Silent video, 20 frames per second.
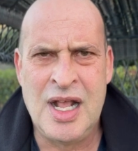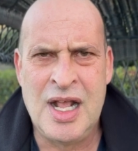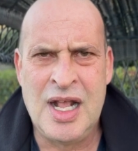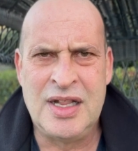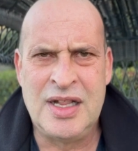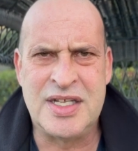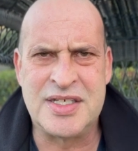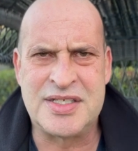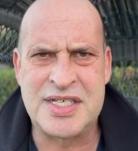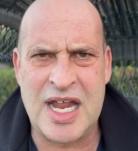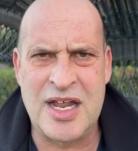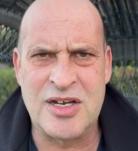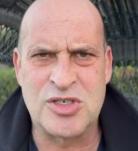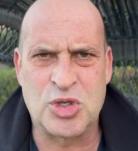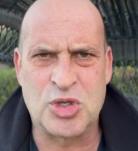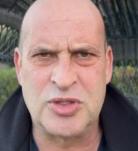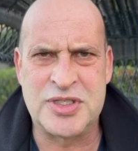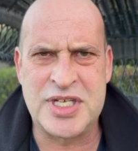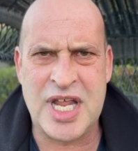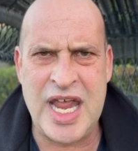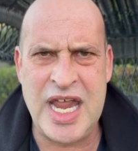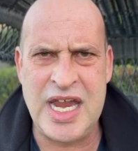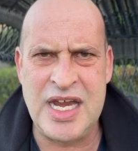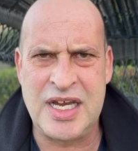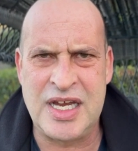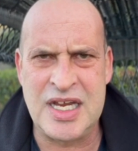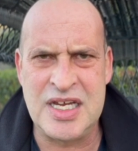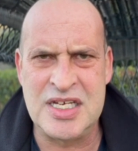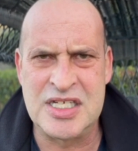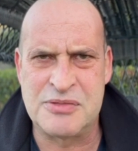This Andrew Tate,
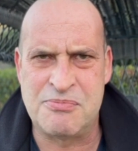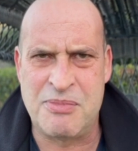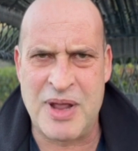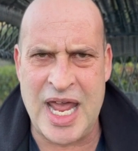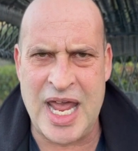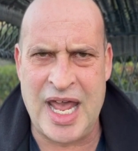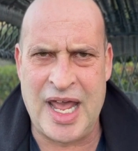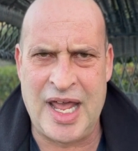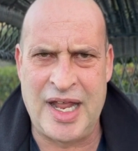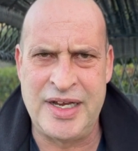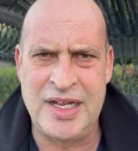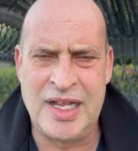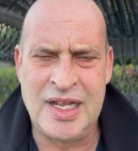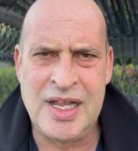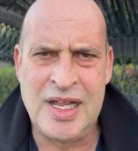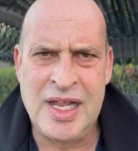he's bad.